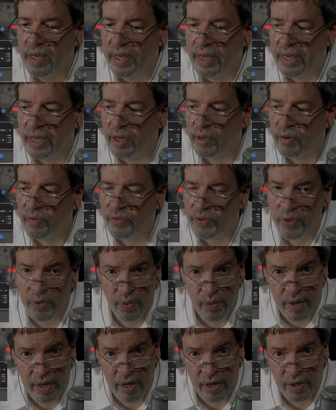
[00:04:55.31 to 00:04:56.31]
Now, if
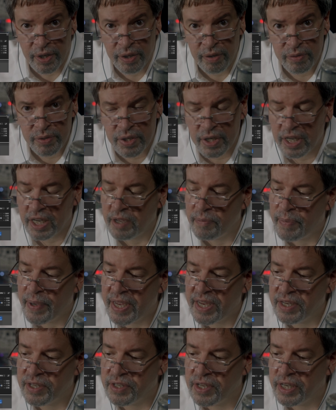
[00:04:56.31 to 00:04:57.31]
you are using a
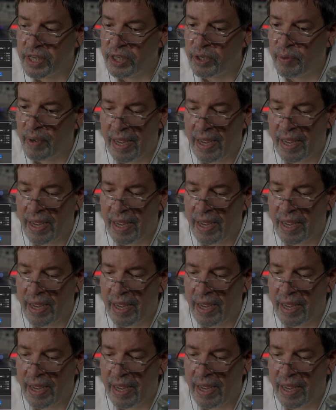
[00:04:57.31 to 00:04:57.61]
bass and you